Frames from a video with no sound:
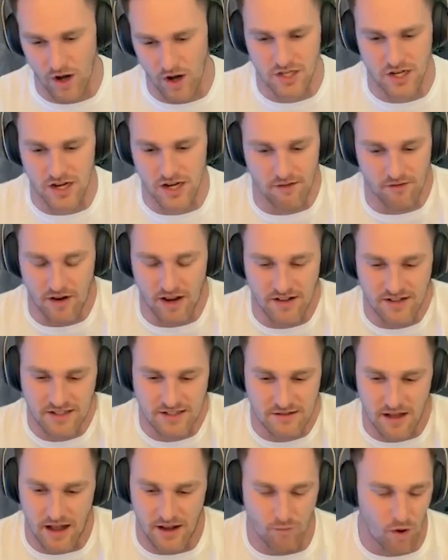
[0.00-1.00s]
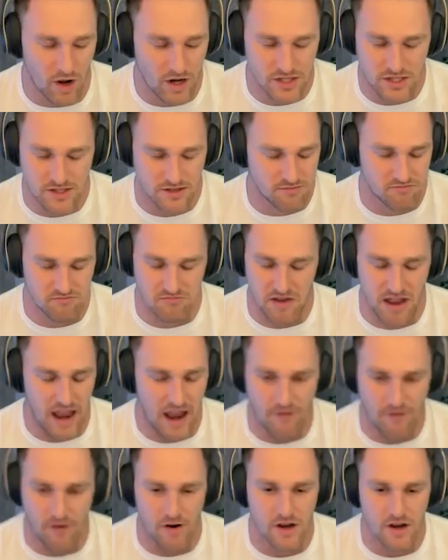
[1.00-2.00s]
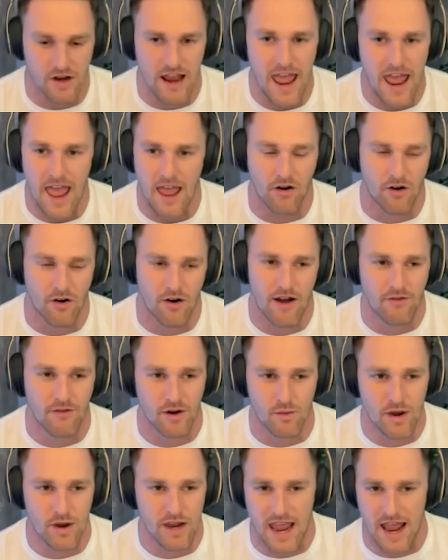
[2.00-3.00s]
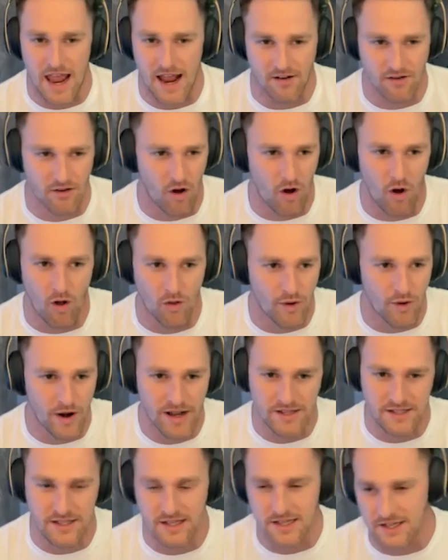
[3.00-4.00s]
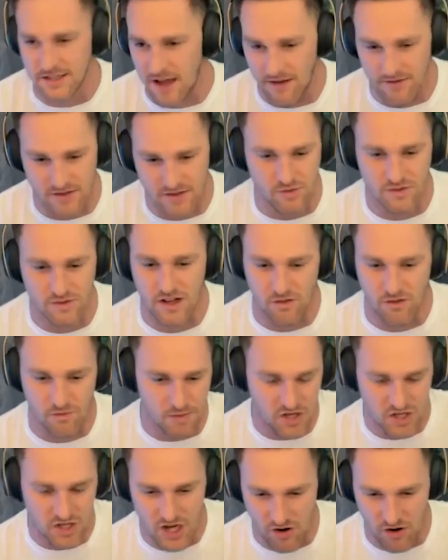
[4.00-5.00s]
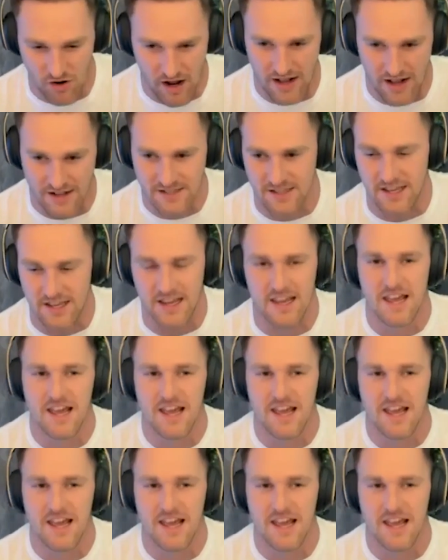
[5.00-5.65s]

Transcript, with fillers: it. It's I watched every day or every weekend all the races. Obviously, it was on Speed Channel constantly,